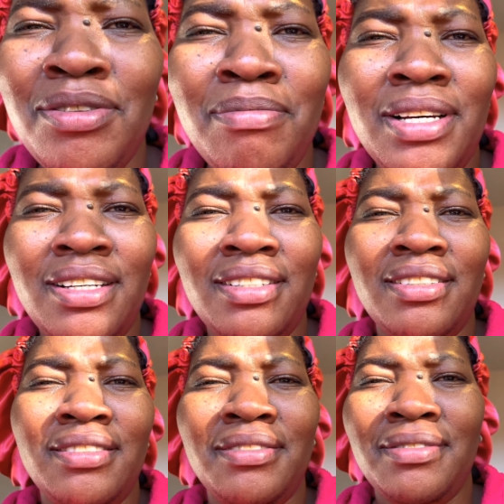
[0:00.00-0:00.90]
Well, she got a
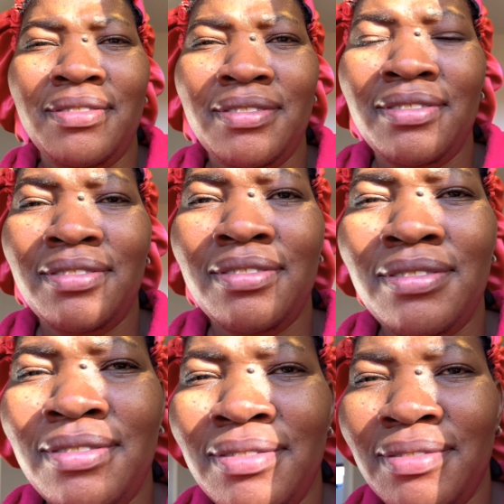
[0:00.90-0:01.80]
lot of nice design,
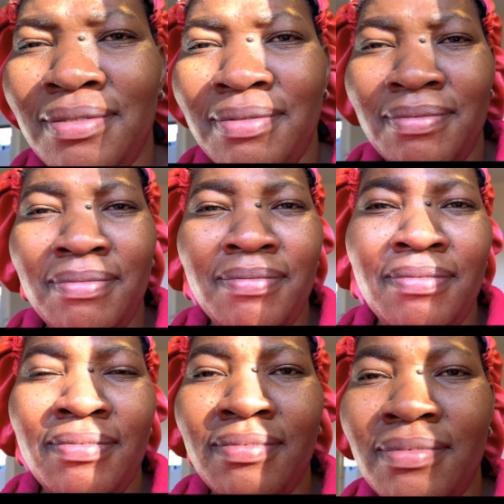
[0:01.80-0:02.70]
but next time, don't worry,
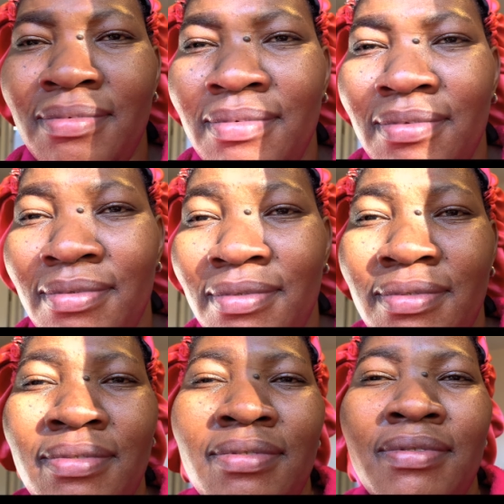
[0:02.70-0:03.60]
guys.
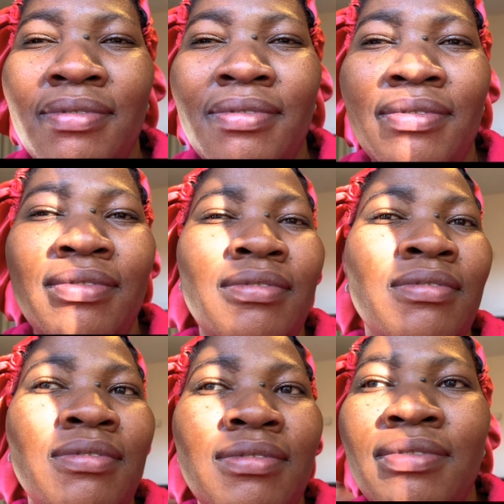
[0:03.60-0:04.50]
I'll come up with the
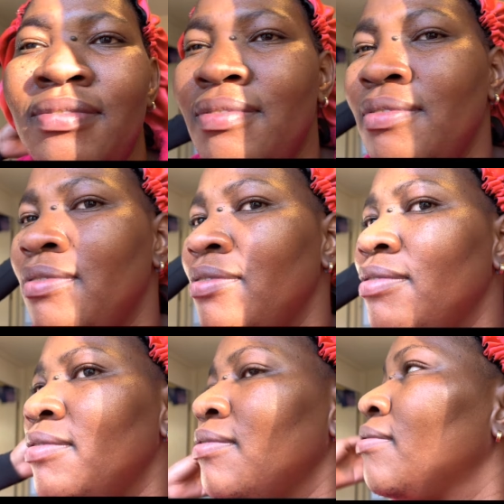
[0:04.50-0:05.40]
full
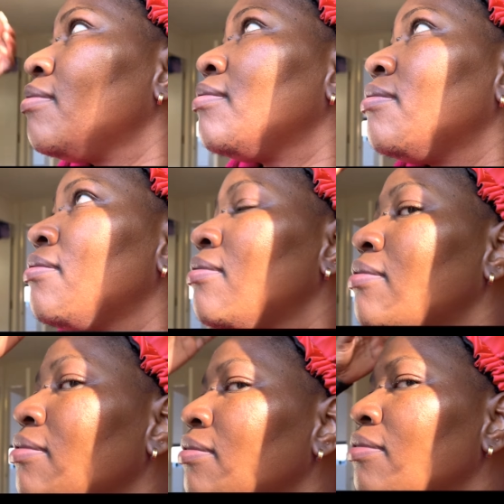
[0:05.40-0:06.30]
information from my
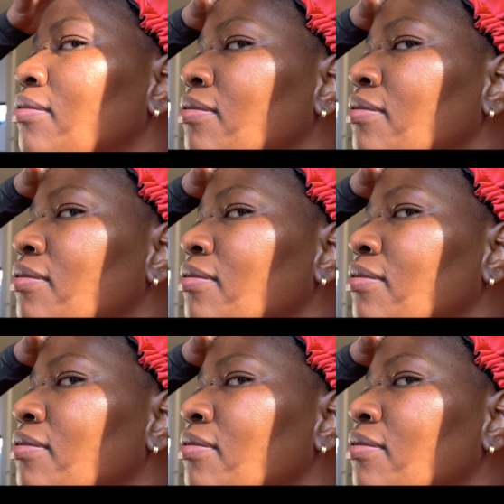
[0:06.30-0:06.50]
guest.